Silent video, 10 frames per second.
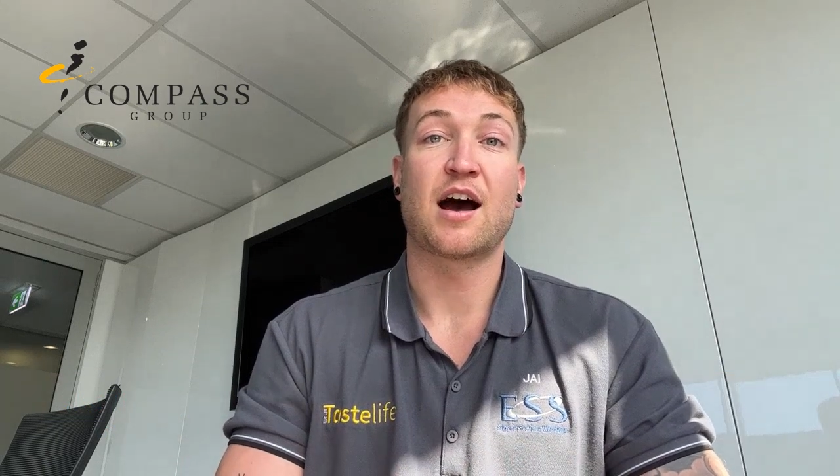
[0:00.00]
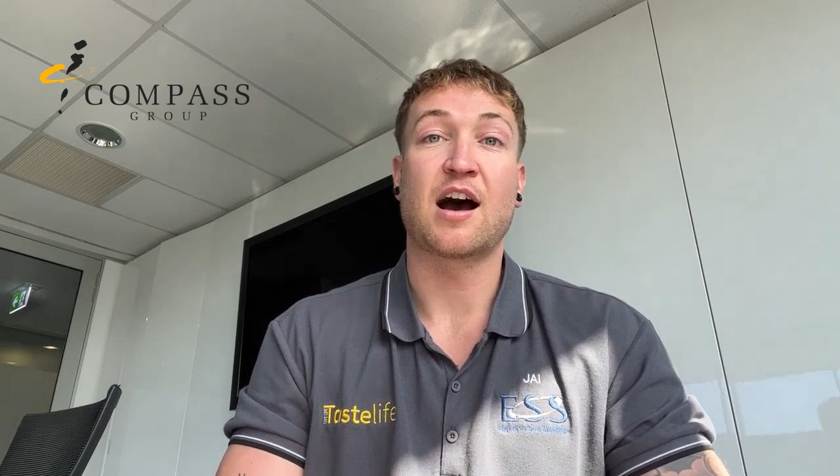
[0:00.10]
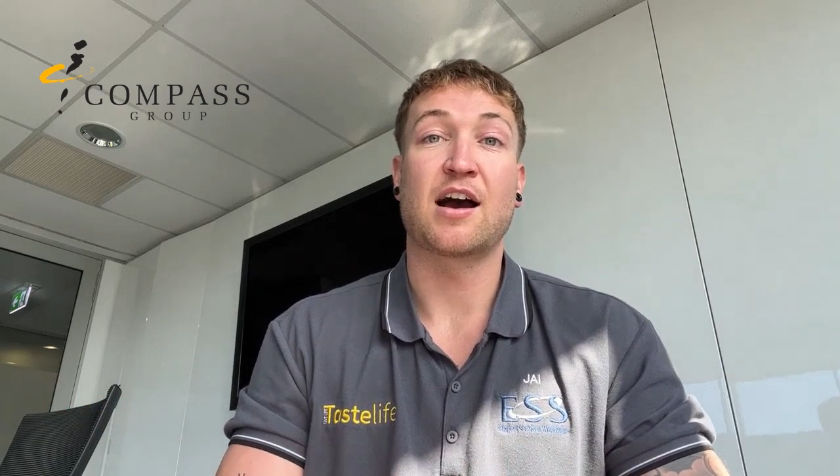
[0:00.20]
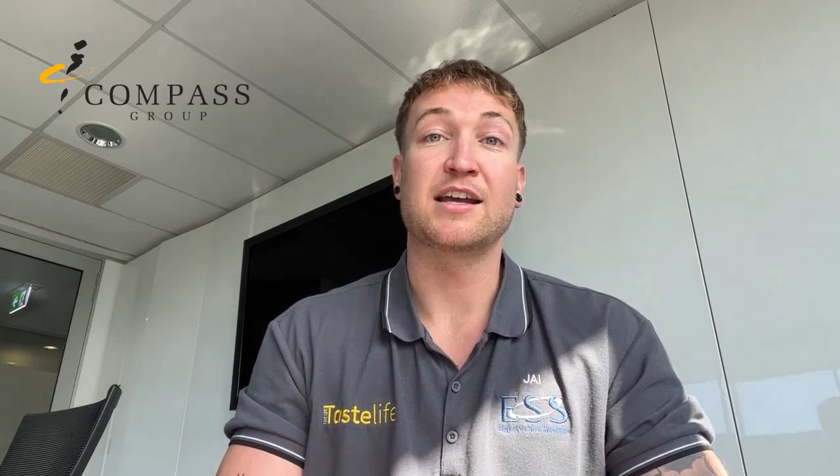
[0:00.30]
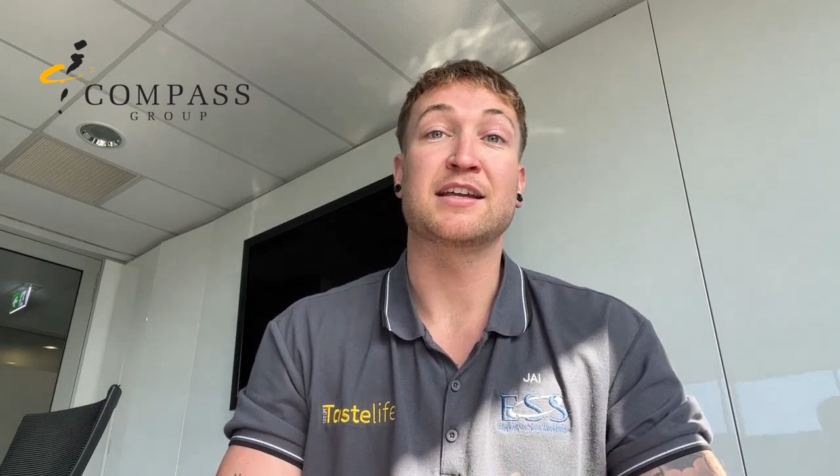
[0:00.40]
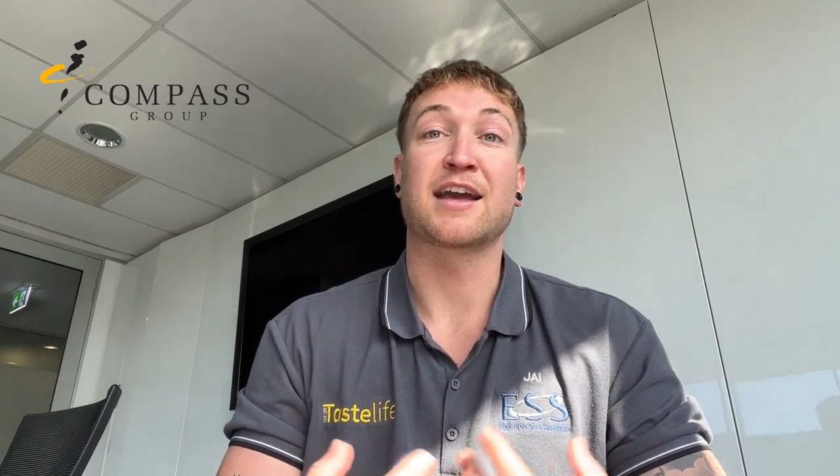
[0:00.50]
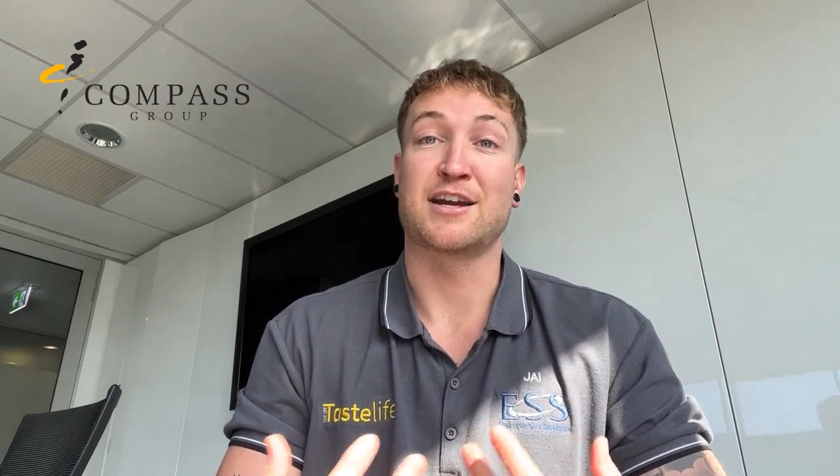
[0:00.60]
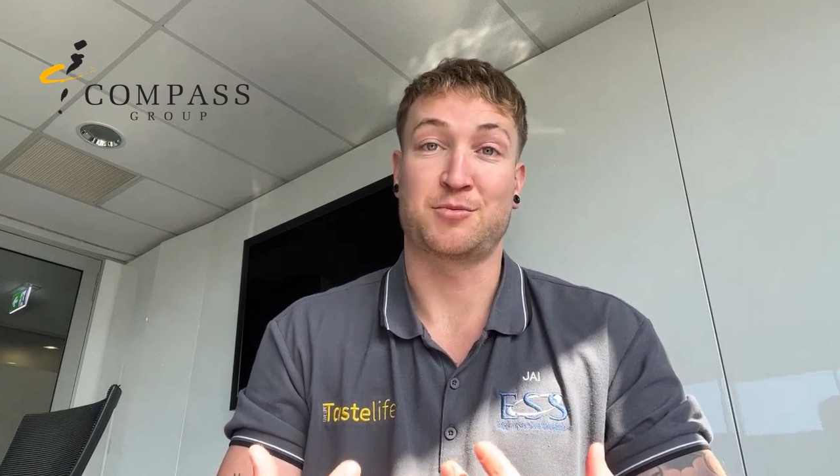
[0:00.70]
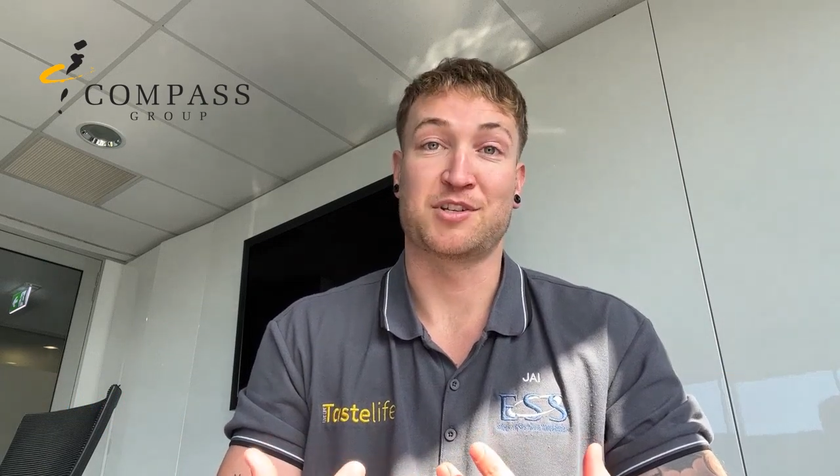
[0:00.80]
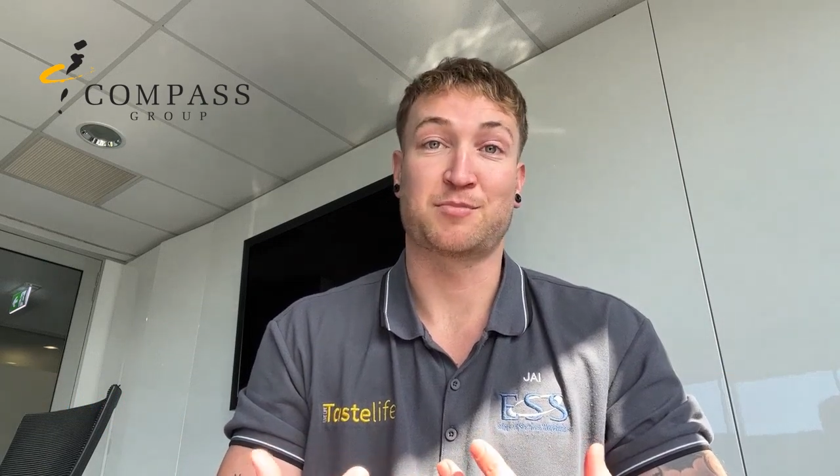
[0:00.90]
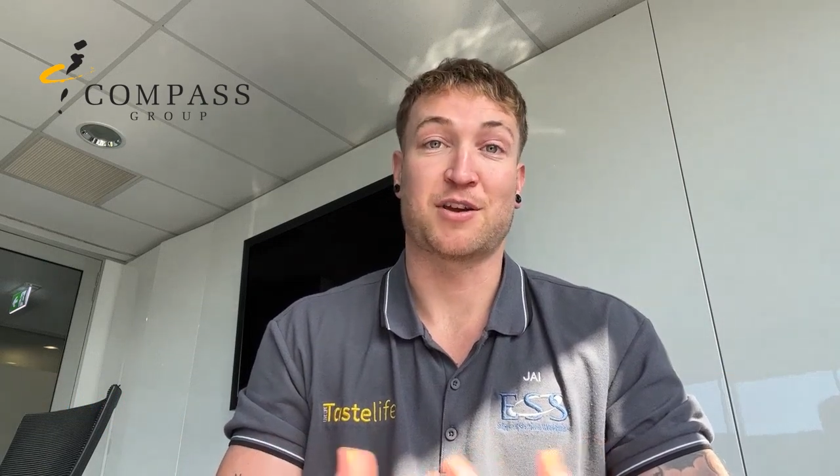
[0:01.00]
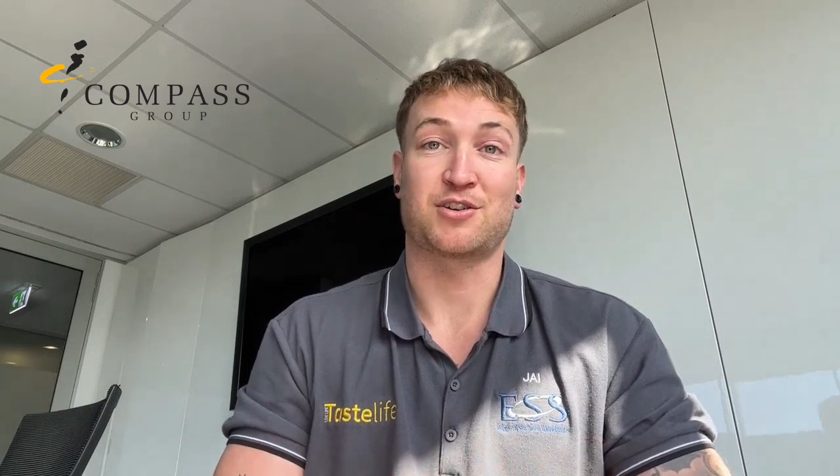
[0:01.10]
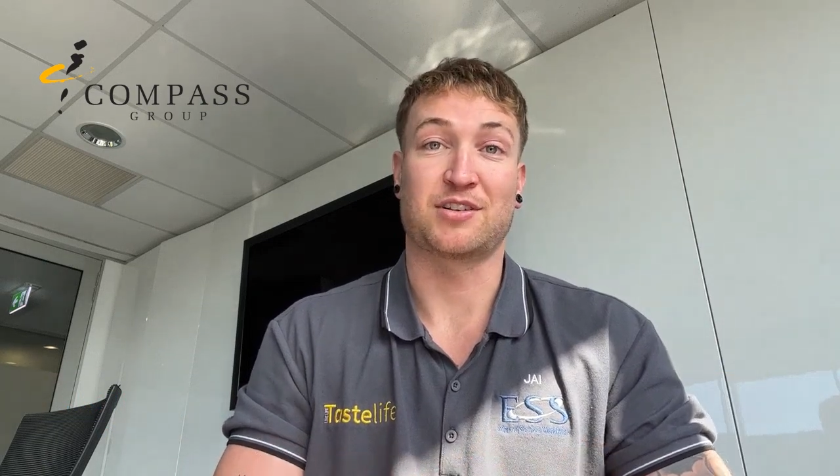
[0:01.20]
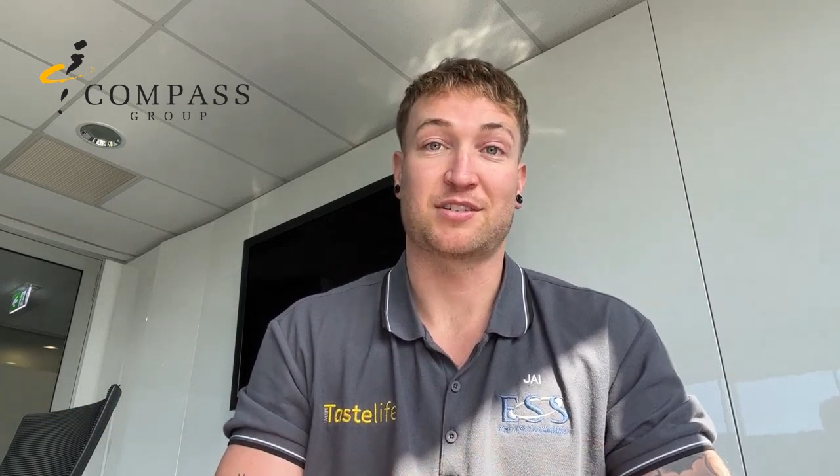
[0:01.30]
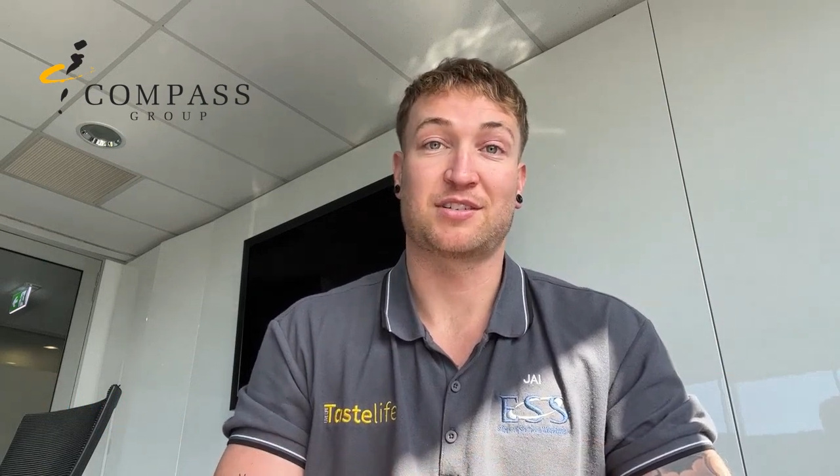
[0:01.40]
are engagement
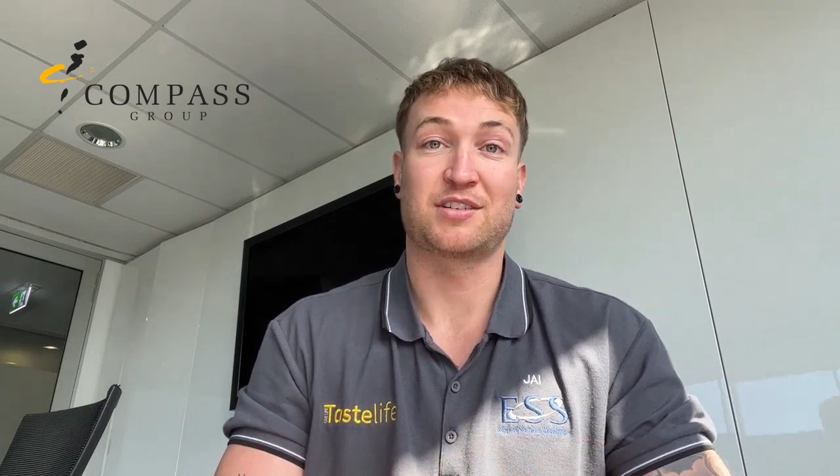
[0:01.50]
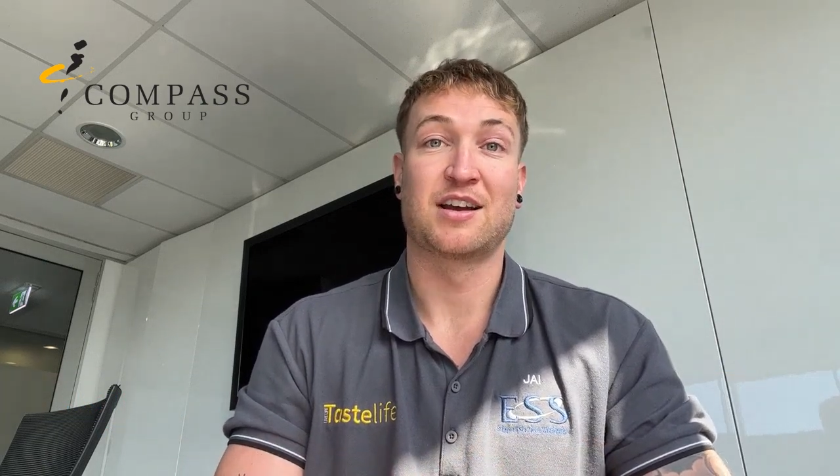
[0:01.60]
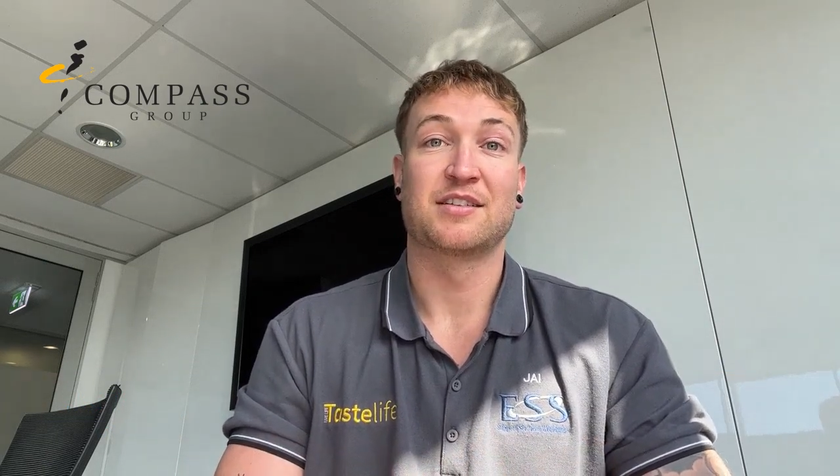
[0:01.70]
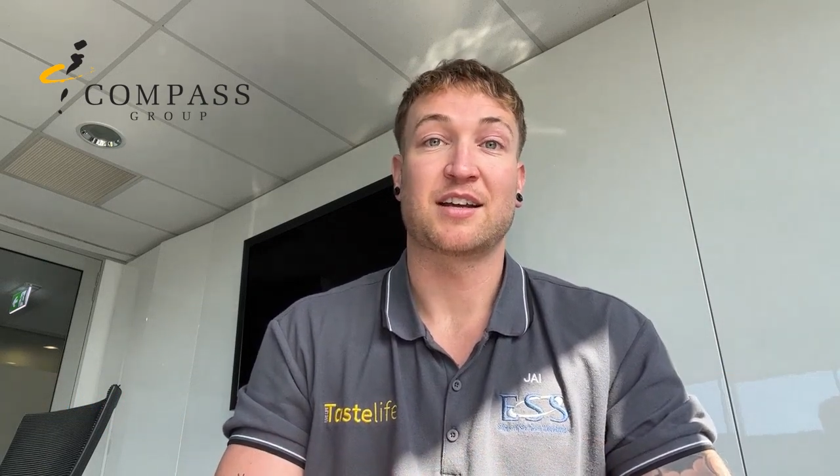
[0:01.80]
specialists.